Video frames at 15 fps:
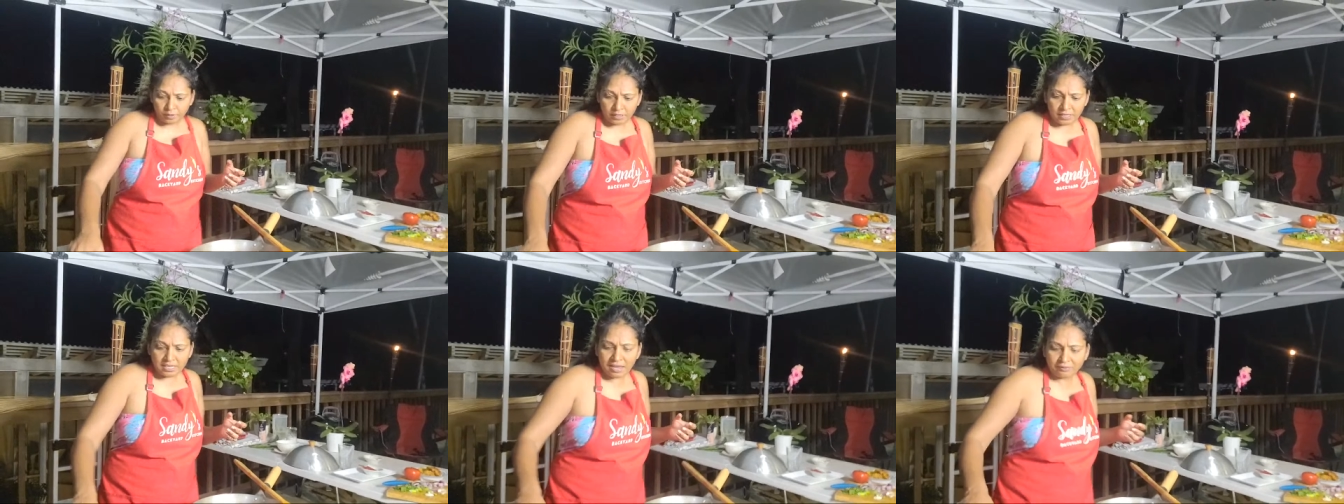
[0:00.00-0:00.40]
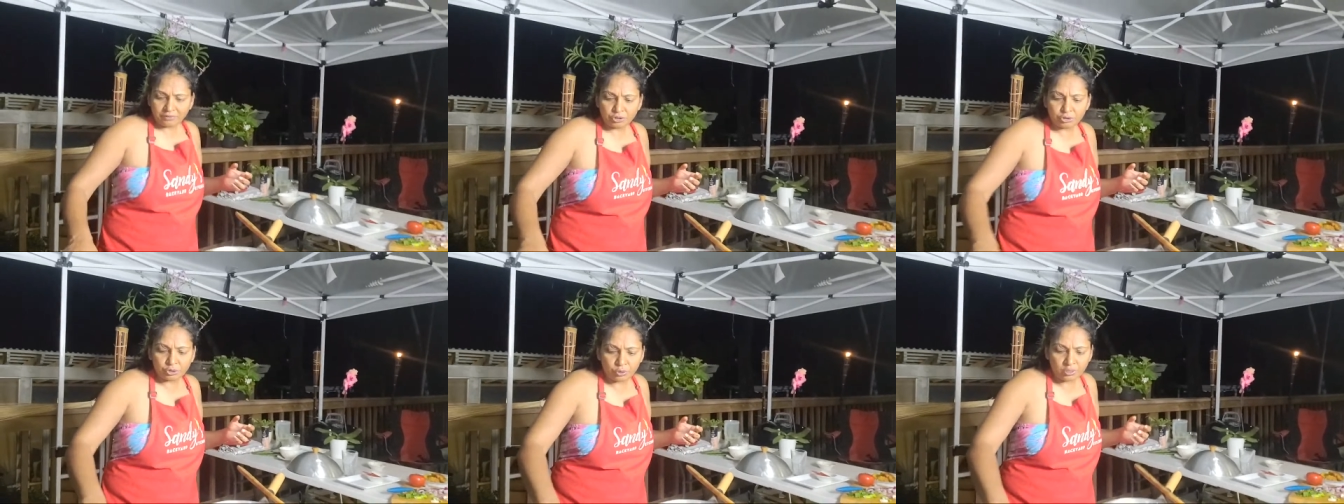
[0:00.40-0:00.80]
You have
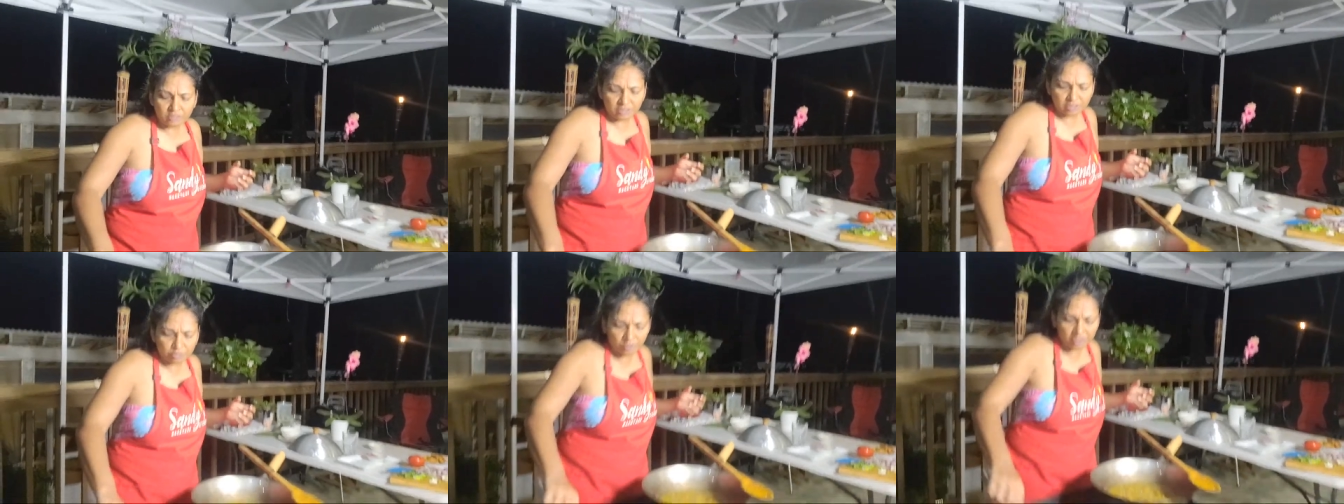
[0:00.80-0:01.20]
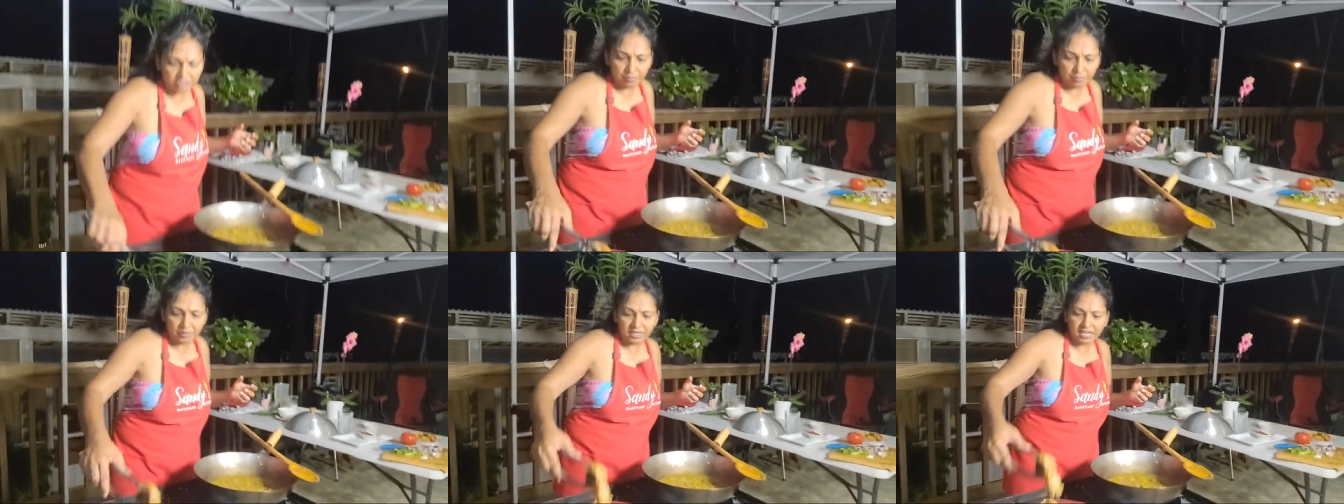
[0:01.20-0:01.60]
to show us this
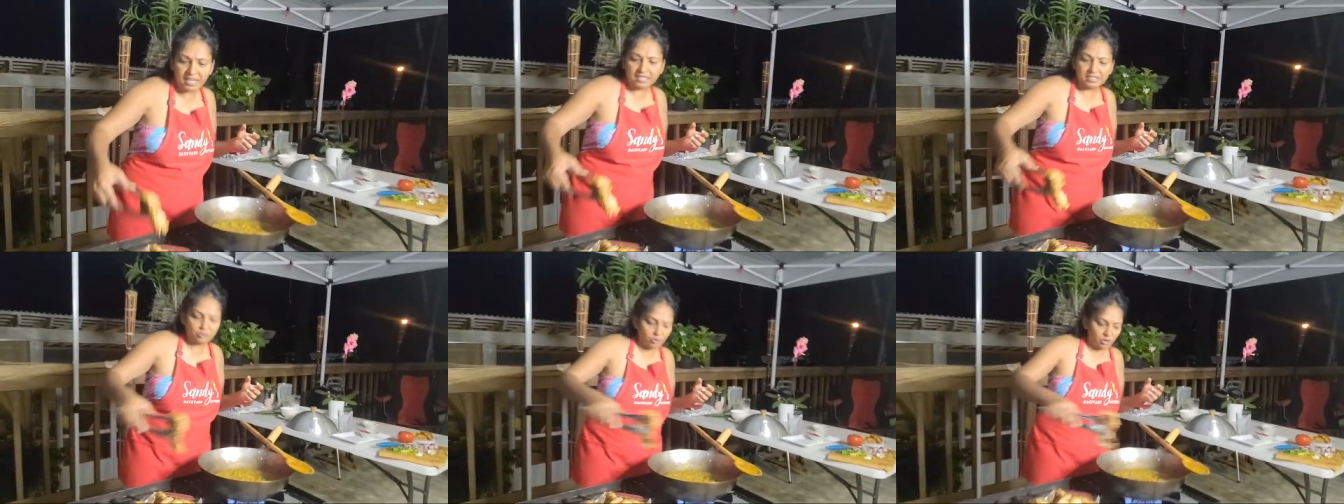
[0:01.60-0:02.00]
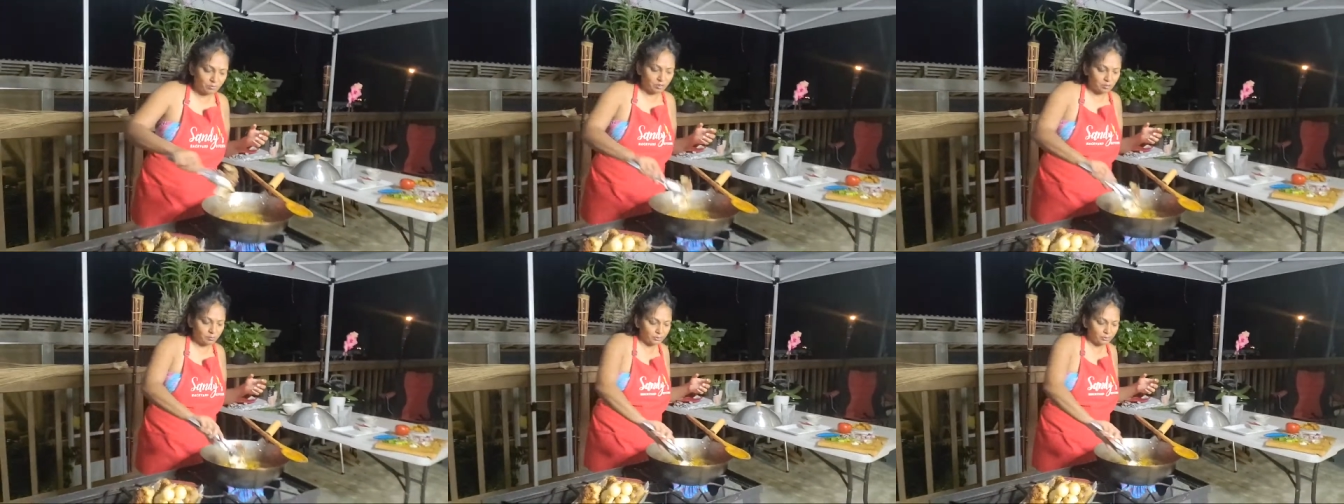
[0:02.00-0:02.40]
recipe, guys. So I'm
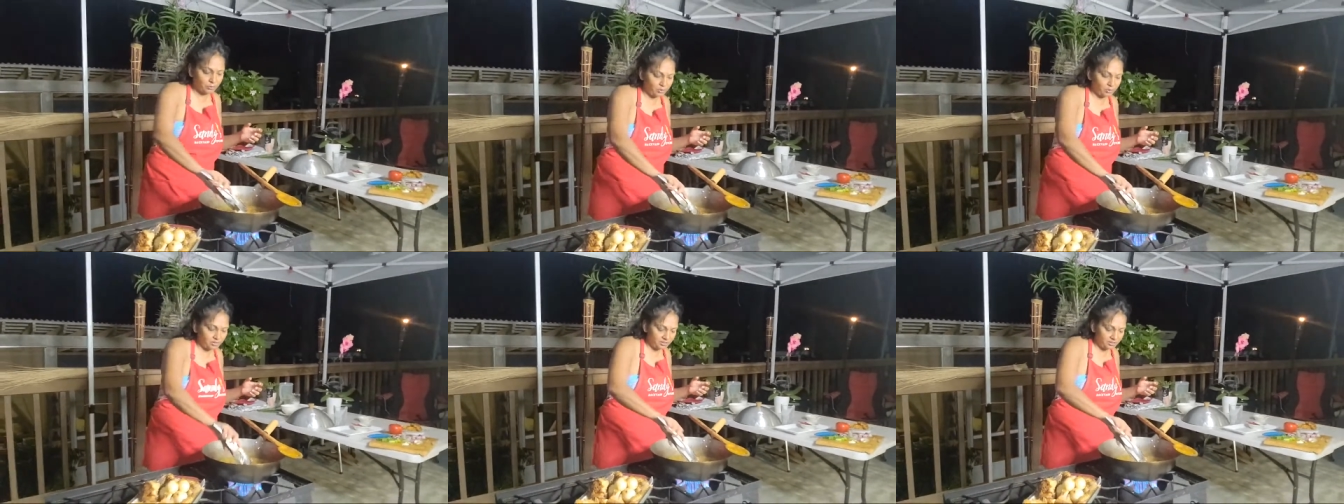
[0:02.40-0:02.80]
gonna put all these